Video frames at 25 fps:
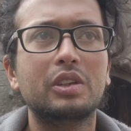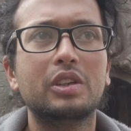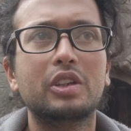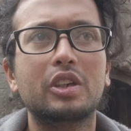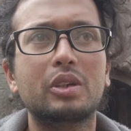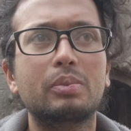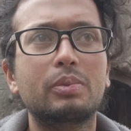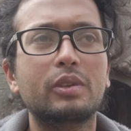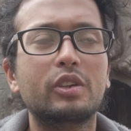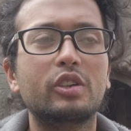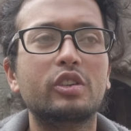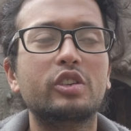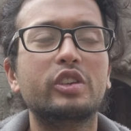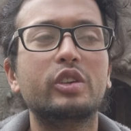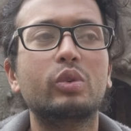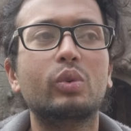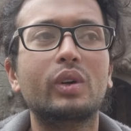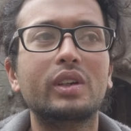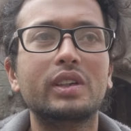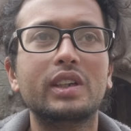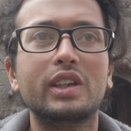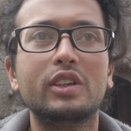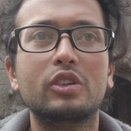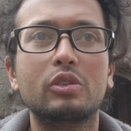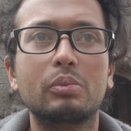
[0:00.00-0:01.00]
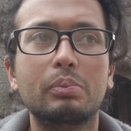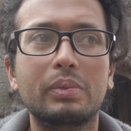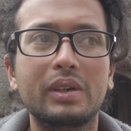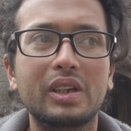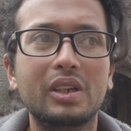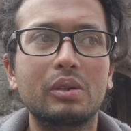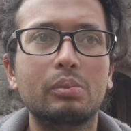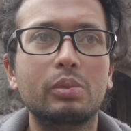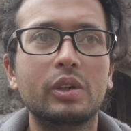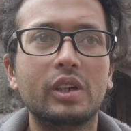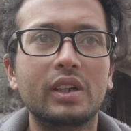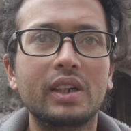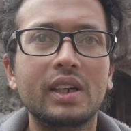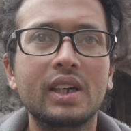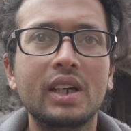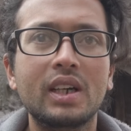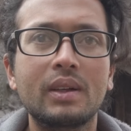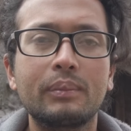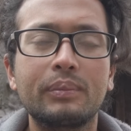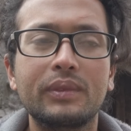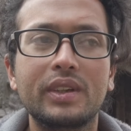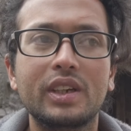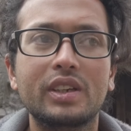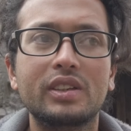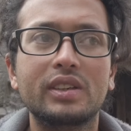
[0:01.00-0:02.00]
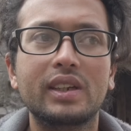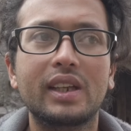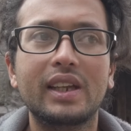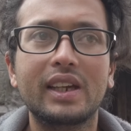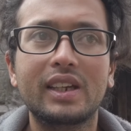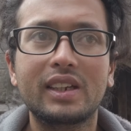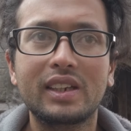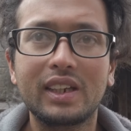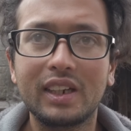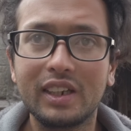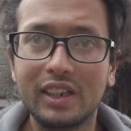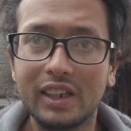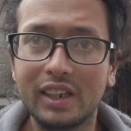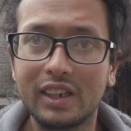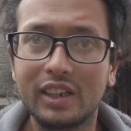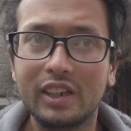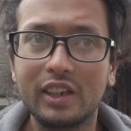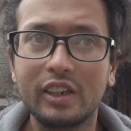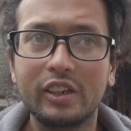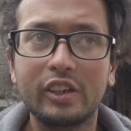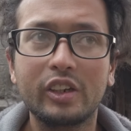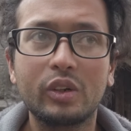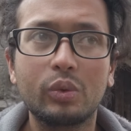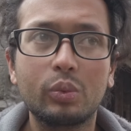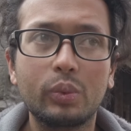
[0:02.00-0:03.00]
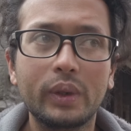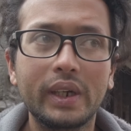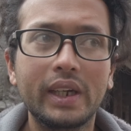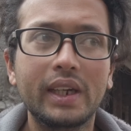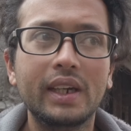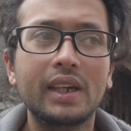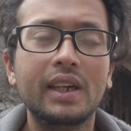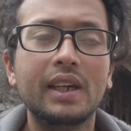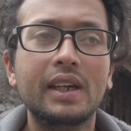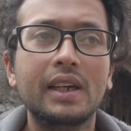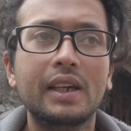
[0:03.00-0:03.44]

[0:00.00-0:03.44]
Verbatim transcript: just because they wanted to build, but they selected it in a way